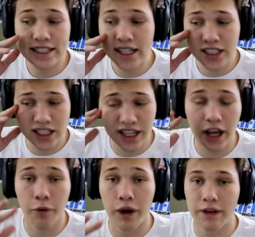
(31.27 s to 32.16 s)
tend to
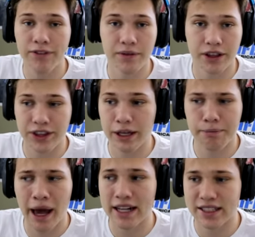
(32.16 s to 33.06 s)
stay away from the theme
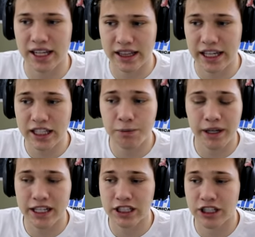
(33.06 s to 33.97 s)
packs like these
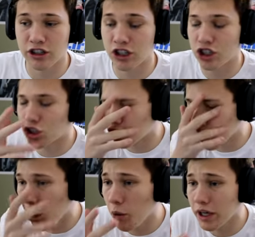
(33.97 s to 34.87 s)
because they're just
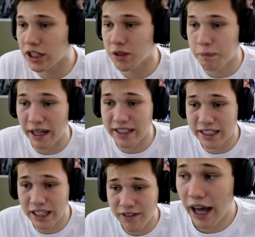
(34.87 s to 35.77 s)
so
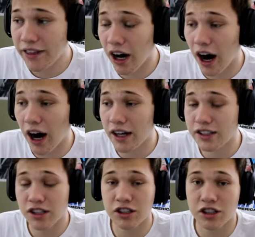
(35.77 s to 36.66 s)
expensive and the
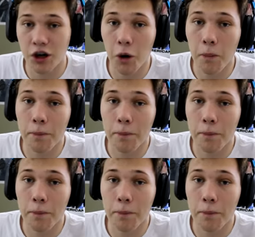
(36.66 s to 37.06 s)
odds are so